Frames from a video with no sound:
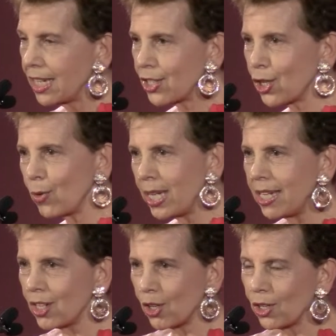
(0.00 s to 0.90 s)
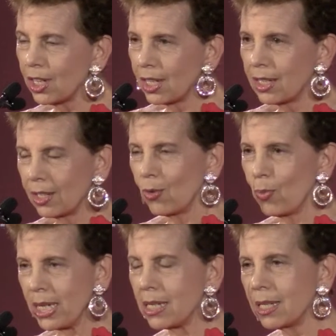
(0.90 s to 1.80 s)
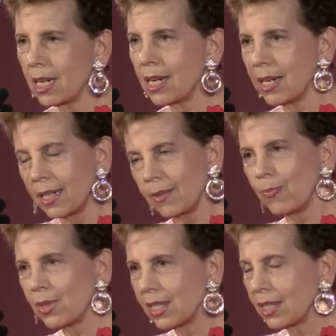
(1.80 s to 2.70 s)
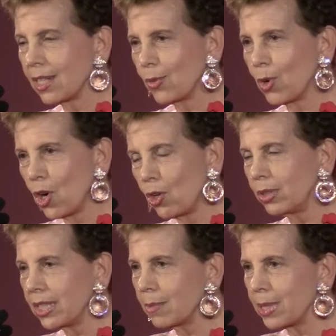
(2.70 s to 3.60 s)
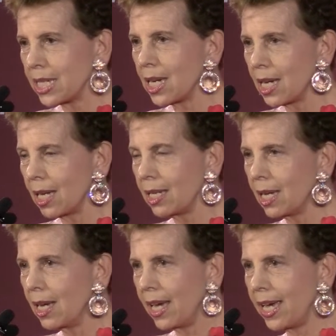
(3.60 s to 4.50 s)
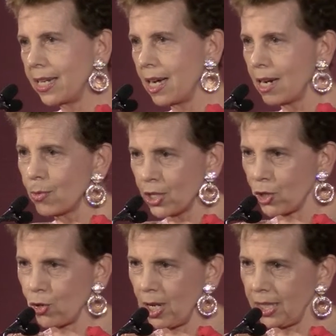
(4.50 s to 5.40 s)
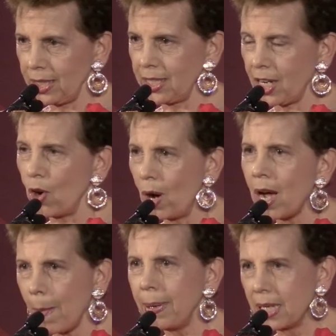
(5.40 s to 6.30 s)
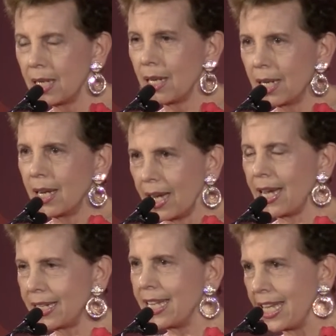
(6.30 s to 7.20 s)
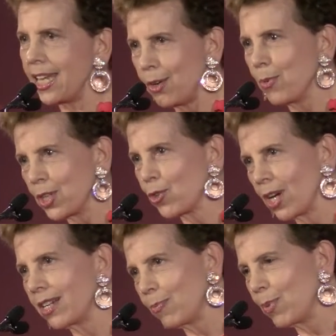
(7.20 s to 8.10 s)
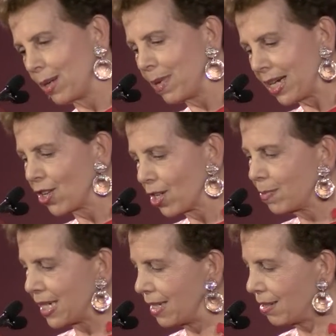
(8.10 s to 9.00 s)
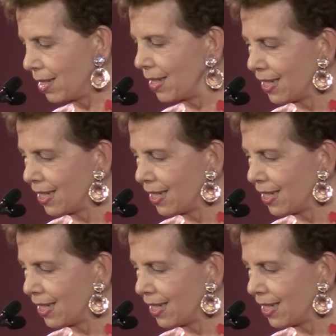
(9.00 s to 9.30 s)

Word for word: So here, Wynton and I were holding the baton, and I was struggling to go up, and he was trying to bring my arm down.